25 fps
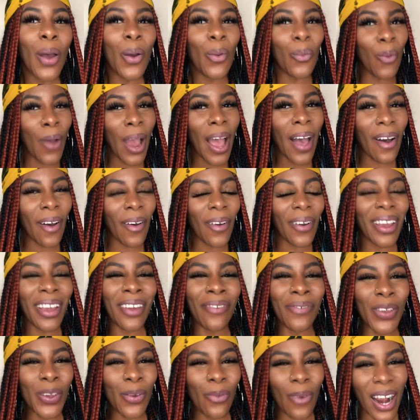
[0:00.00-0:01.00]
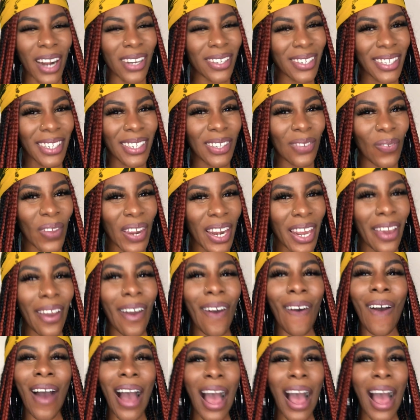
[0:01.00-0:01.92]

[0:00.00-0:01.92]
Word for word: Well, if you watch this video,